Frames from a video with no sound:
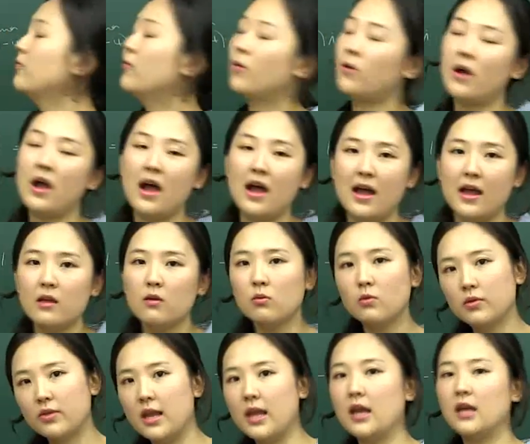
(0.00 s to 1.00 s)
4i,
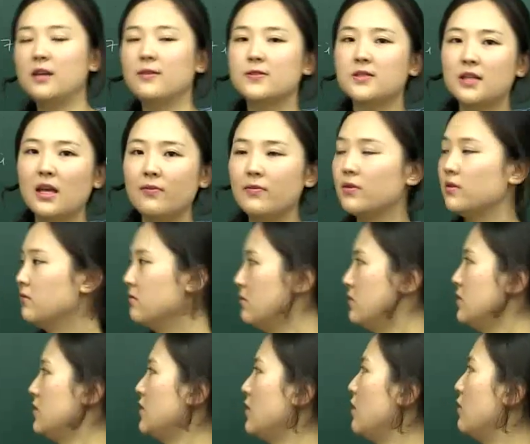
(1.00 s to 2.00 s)
negative 7.
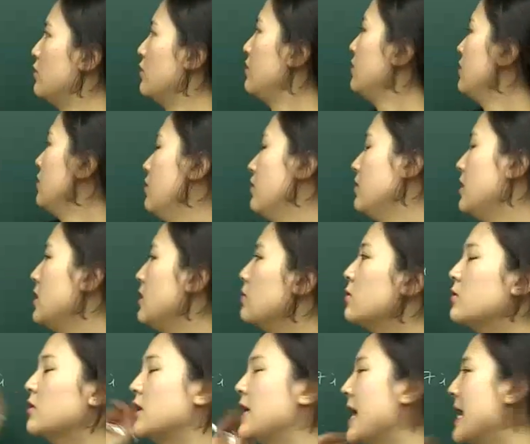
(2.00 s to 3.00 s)
So,
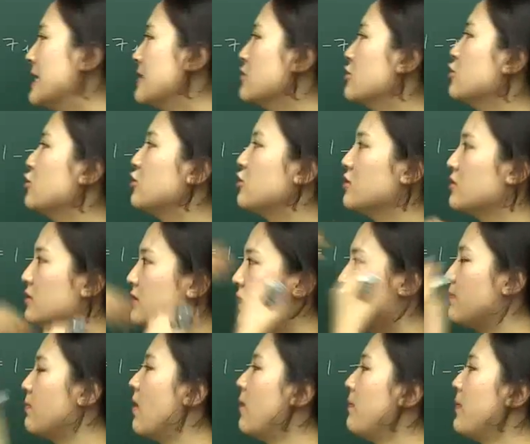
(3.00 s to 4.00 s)
the answer should just
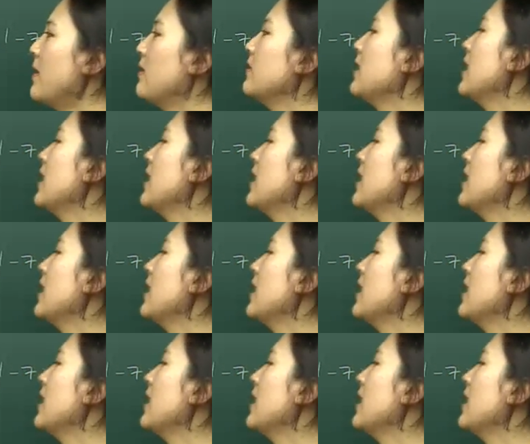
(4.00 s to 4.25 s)
like pop out